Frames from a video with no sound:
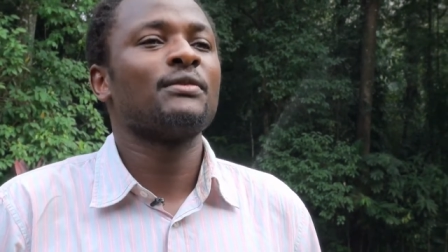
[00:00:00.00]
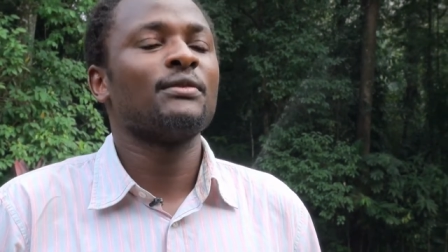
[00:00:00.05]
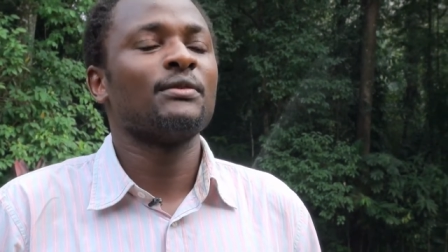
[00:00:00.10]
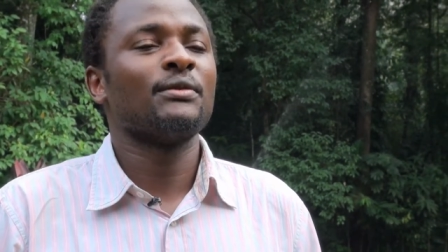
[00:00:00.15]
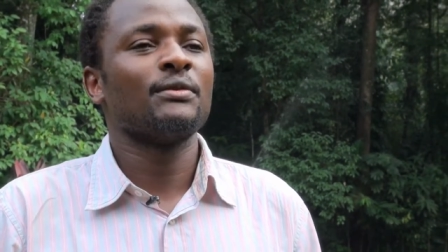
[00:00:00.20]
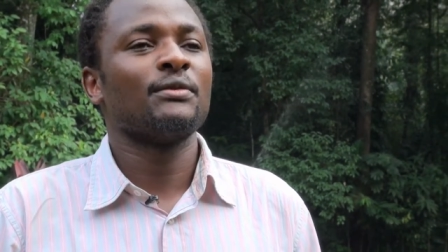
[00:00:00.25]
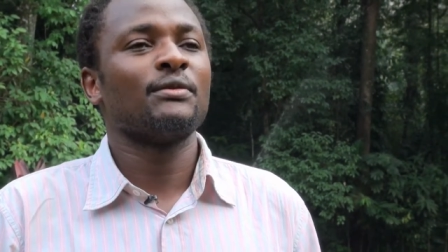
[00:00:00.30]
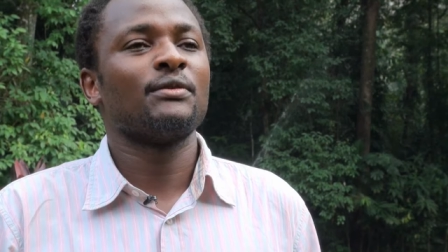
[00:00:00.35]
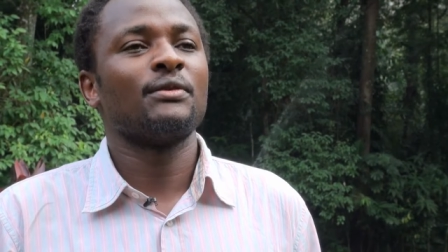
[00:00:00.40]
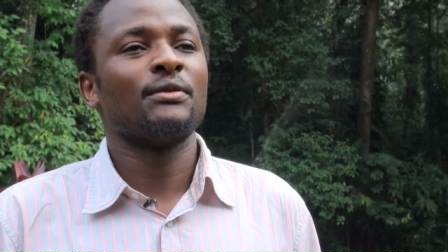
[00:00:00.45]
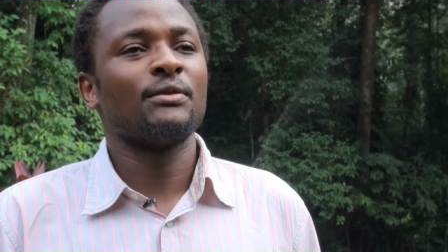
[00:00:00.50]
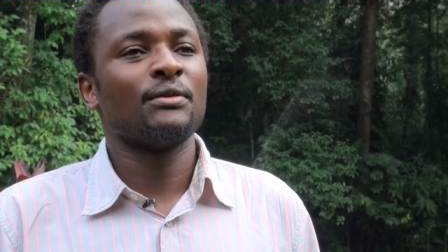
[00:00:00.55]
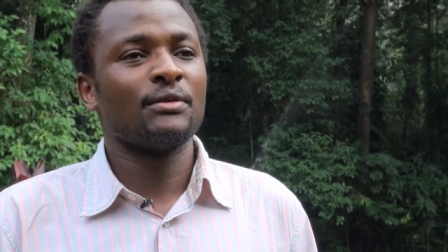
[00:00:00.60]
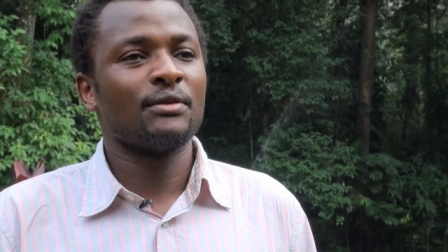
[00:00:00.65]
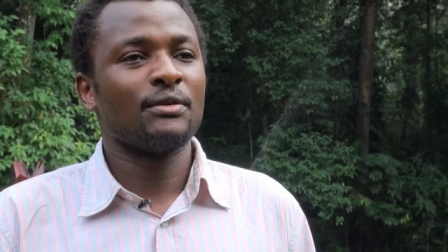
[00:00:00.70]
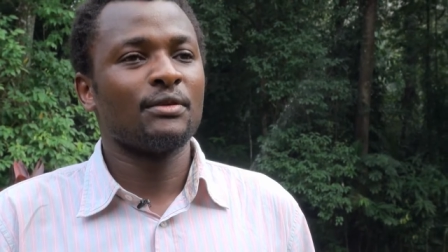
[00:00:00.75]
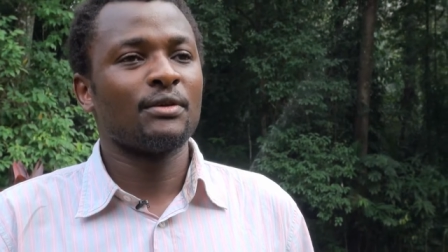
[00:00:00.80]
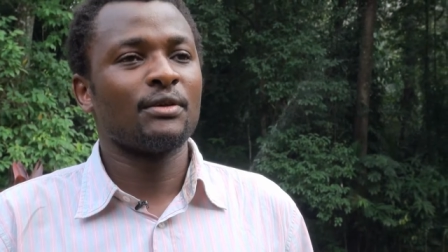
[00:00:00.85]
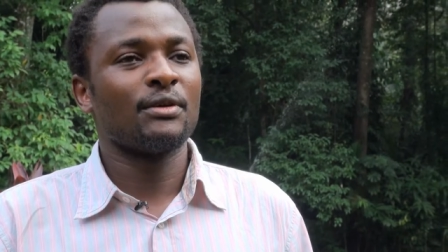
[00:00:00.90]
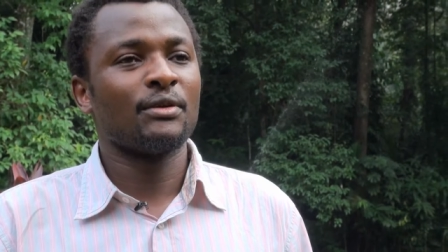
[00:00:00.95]

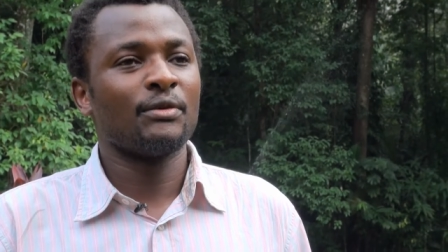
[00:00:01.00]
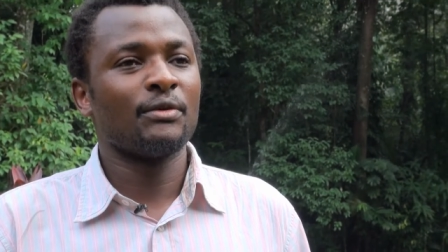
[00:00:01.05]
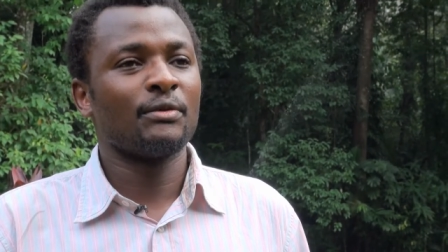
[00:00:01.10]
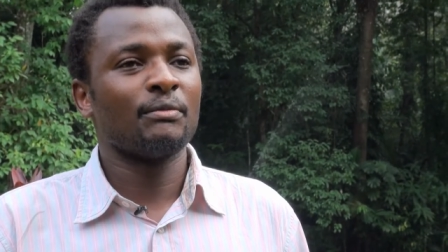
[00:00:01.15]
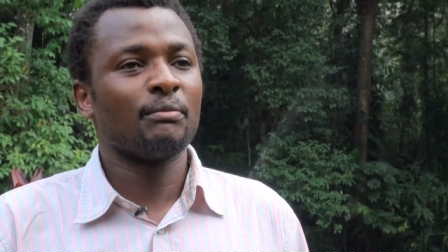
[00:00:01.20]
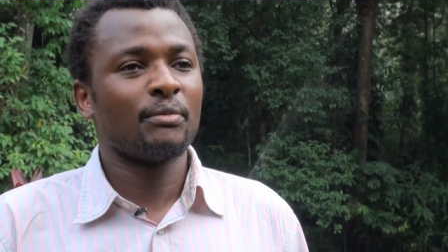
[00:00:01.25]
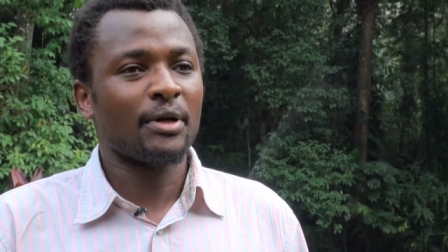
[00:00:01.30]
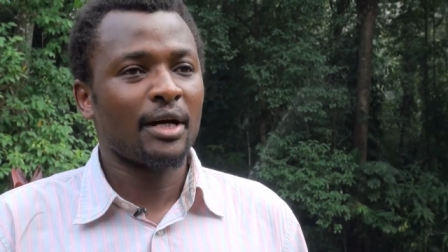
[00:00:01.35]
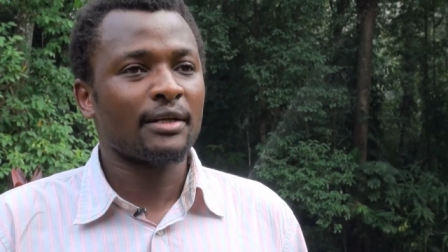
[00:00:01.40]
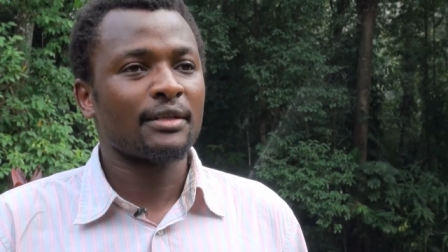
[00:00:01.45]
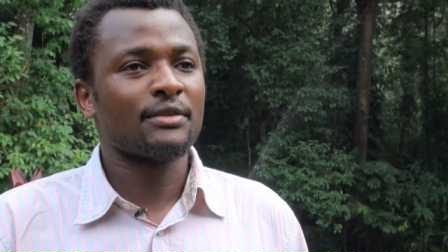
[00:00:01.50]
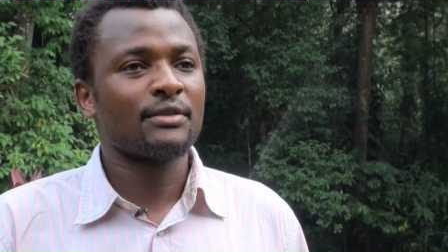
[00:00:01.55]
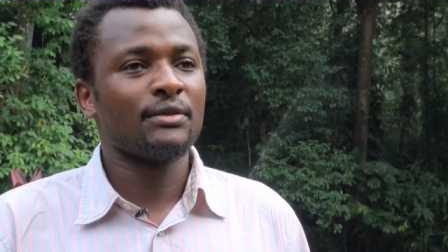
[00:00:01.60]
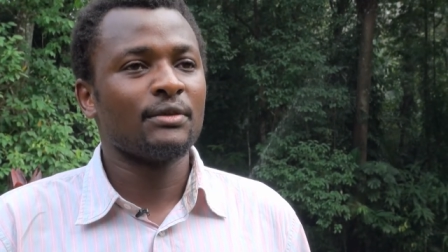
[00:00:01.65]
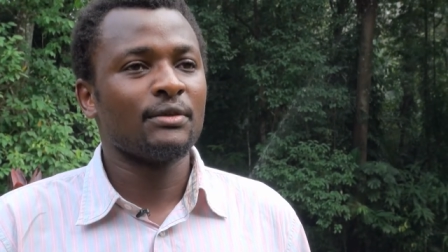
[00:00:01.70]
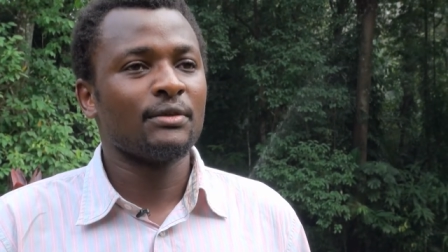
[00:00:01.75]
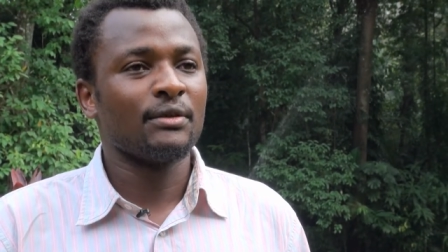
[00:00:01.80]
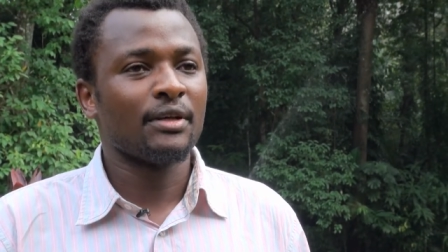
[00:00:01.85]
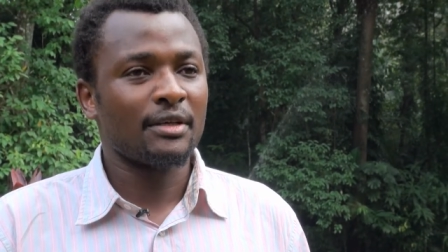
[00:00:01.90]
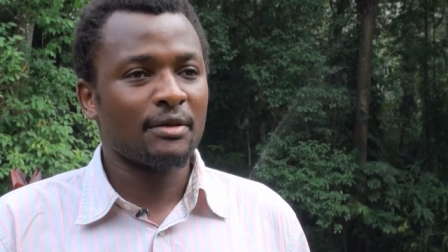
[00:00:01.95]
to go back to,